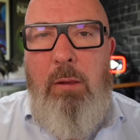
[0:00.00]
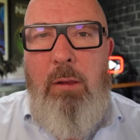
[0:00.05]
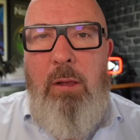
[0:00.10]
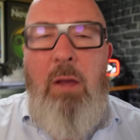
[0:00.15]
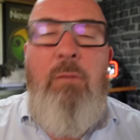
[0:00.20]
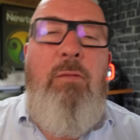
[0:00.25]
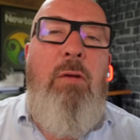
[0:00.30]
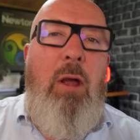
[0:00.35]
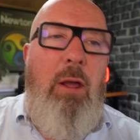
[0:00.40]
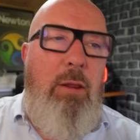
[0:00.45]

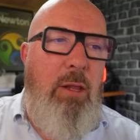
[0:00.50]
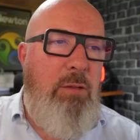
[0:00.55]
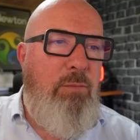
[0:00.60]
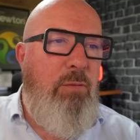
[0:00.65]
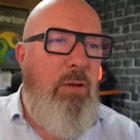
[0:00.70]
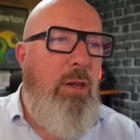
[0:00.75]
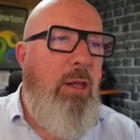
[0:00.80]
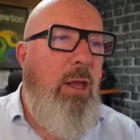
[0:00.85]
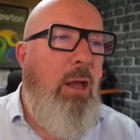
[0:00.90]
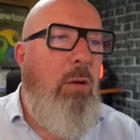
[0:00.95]
If you like this
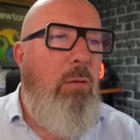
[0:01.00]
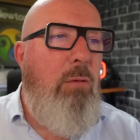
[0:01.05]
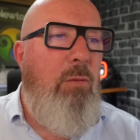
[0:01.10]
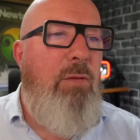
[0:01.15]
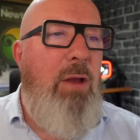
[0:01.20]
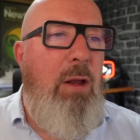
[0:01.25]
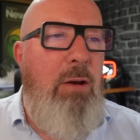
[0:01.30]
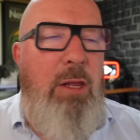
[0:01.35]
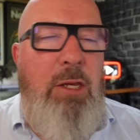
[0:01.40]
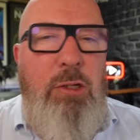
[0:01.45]
video and
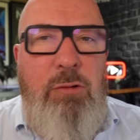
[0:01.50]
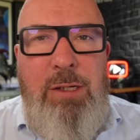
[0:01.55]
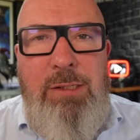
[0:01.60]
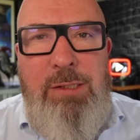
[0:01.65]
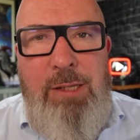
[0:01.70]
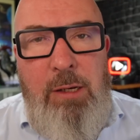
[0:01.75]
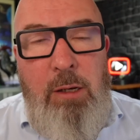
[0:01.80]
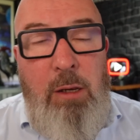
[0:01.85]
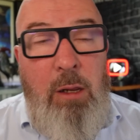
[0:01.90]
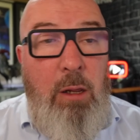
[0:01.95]
found it
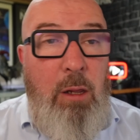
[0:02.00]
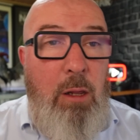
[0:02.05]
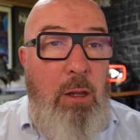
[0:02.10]
interesting,